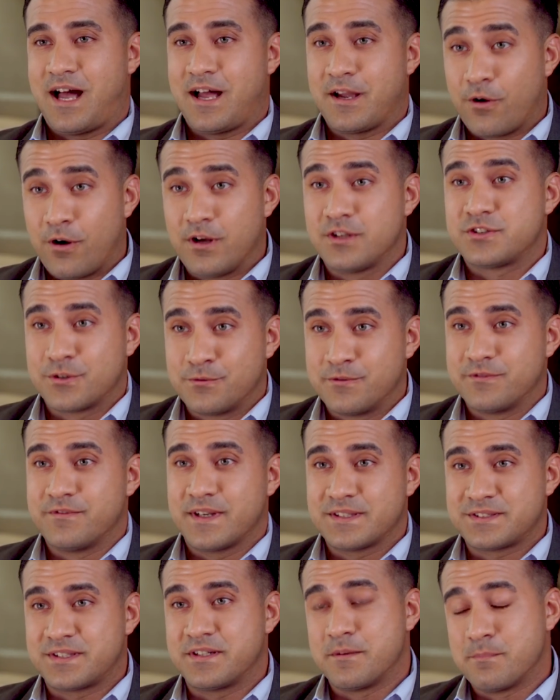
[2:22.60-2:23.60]
I also
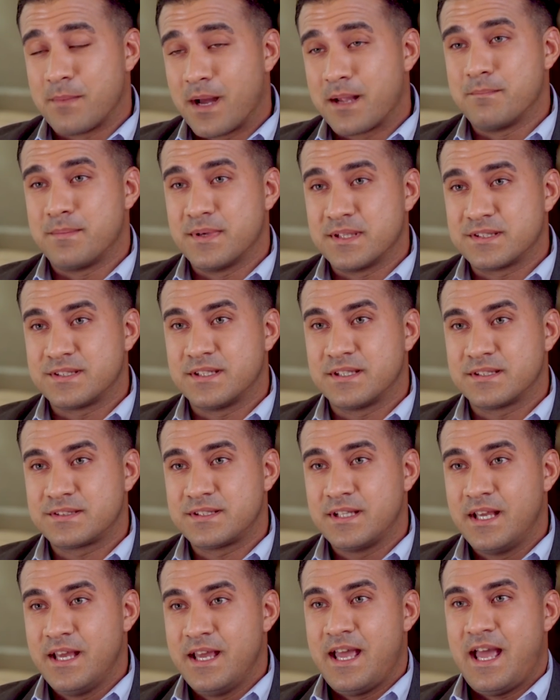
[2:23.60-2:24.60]
invested in my
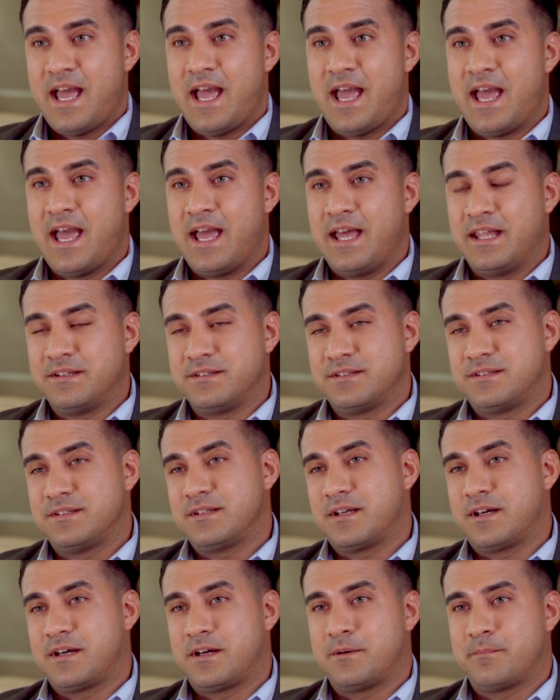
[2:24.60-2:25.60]
business and
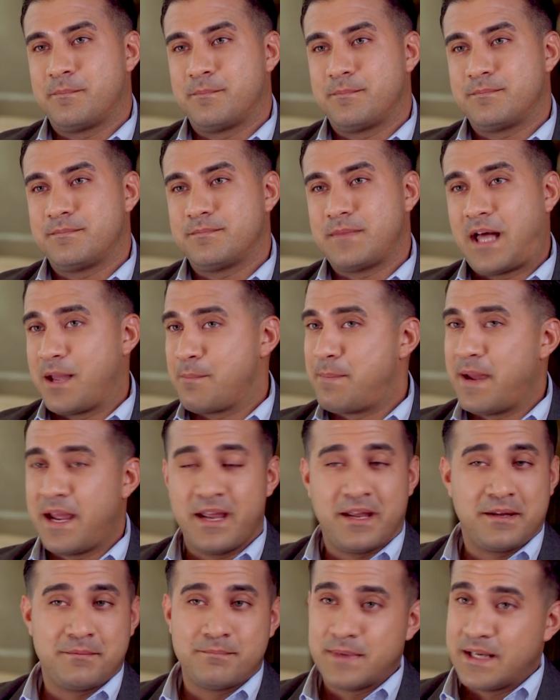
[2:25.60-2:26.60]
um, I
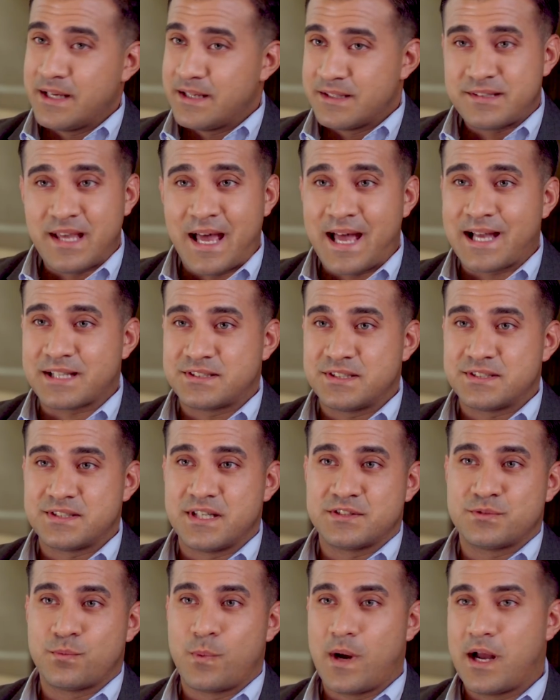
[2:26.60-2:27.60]
pay taxes as